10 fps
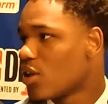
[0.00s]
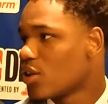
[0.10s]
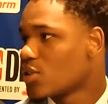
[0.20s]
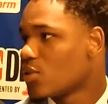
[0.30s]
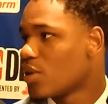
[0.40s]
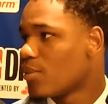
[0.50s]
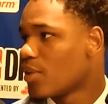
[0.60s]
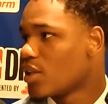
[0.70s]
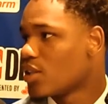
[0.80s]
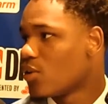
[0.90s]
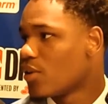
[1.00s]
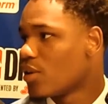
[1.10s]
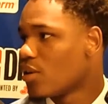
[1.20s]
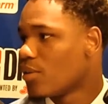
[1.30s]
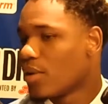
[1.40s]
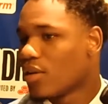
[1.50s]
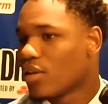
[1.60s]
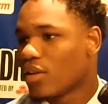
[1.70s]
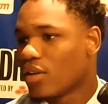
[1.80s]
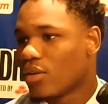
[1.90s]
talking to him and getting to know him and
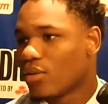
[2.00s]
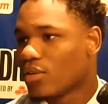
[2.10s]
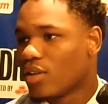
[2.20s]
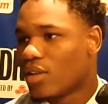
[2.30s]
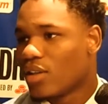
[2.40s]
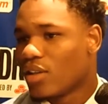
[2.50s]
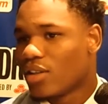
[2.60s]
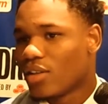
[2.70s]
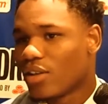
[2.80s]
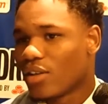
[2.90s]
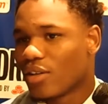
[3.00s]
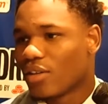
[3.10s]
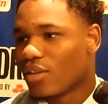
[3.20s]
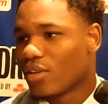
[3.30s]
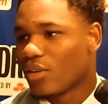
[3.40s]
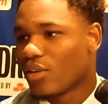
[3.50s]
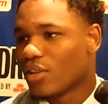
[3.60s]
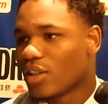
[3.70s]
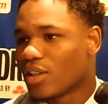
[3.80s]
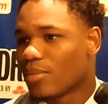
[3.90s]
you know learning, you know,
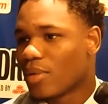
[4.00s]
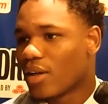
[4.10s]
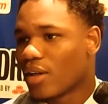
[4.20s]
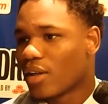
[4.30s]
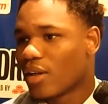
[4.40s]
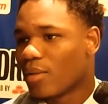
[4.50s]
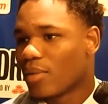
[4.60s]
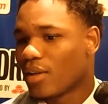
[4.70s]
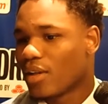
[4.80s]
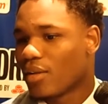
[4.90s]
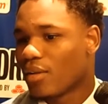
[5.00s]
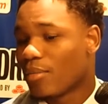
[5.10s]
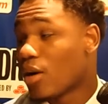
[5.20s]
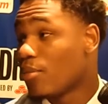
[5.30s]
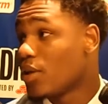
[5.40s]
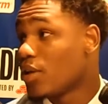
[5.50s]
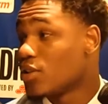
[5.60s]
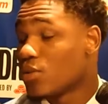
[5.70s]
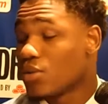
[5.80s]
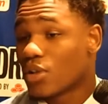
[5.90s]
little things about him and about me
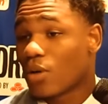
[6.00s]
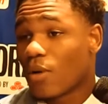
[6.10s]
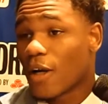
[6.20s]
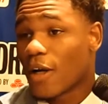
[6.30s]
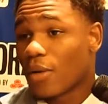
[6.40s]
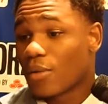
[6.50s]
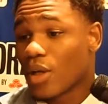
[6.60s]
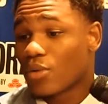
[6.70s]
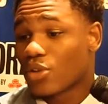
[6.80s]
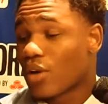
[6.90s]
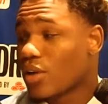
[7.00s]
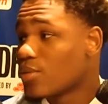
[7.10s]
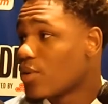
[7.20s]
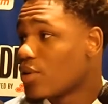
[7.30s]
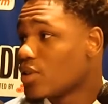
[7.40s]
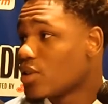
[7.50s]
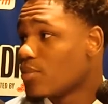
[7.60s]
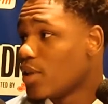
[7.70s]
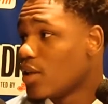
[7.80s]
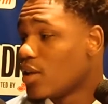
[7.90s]
too. So uh, it, it, was a great experience
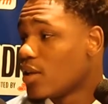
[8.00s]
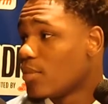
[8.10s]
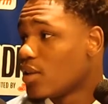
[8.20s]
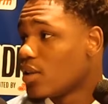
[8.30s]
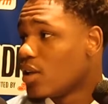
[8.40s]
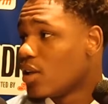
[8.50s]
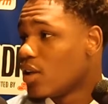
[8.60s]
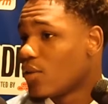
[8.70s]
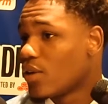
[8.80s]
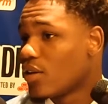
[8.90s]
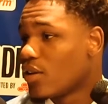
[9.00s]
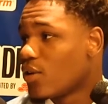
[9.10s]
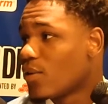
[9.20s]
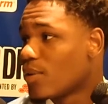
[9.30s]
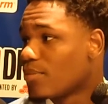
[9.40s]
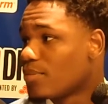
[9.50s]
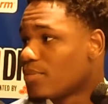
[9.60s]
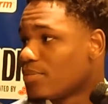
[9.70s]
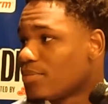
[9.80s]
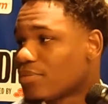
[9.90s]
just meeting him and you know getting to know
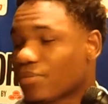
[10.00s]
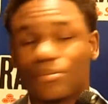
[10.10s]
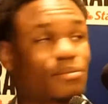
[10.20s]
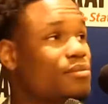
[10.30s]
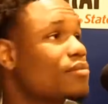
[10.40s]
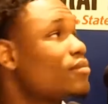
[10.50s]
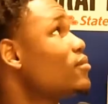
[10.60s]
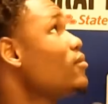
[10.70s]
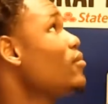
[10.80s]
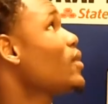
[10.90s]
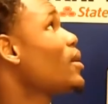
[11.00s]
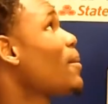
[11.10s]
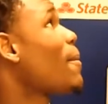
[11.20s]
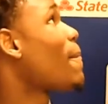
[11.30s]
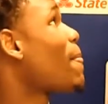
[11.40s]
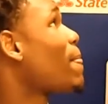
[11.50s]
him. Then outside, outside of the draft,